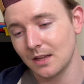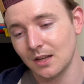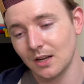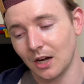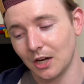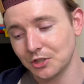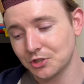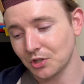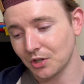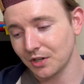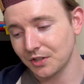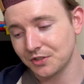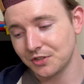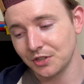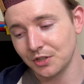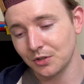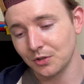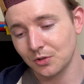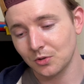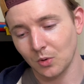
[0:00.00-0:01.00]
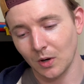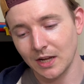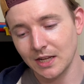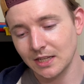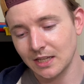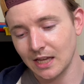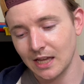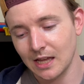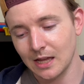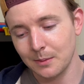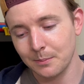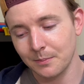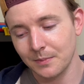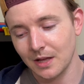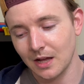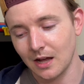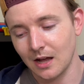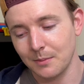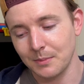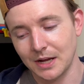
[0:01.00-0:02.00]
Uncharted 2, great game.
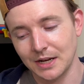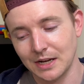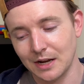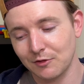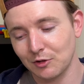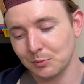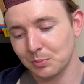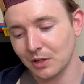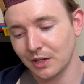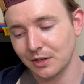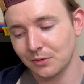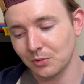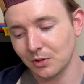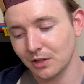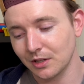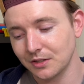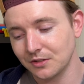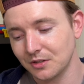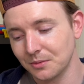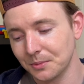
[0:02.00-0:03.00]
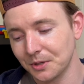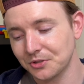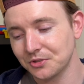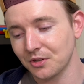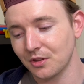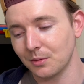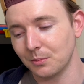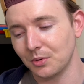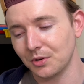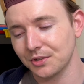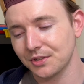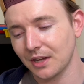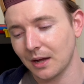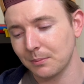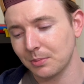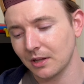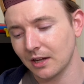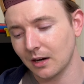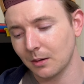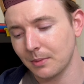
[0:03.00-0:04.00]
I never played really too much of the
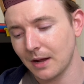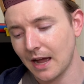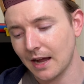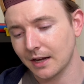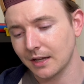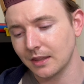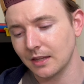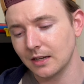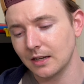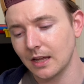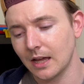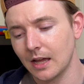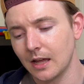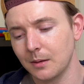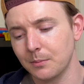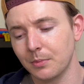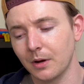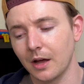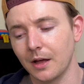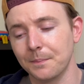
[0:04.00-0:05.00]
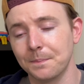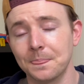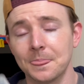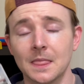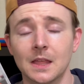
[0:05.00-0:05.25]
multiplayer back in the day, but